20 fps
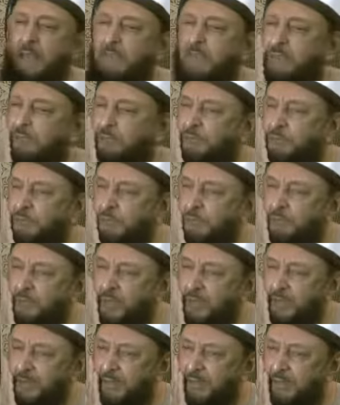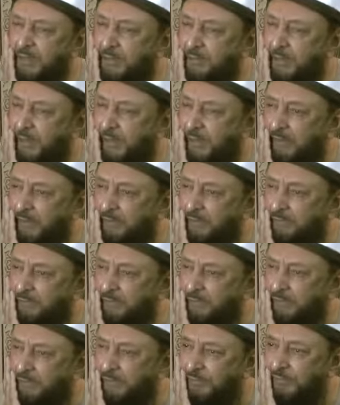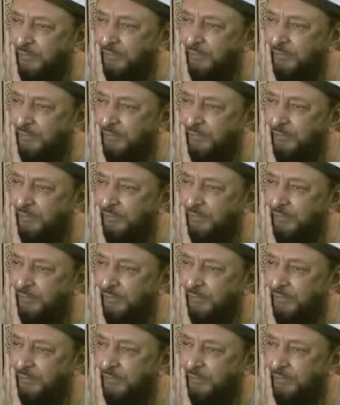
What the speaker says: I get so many emails,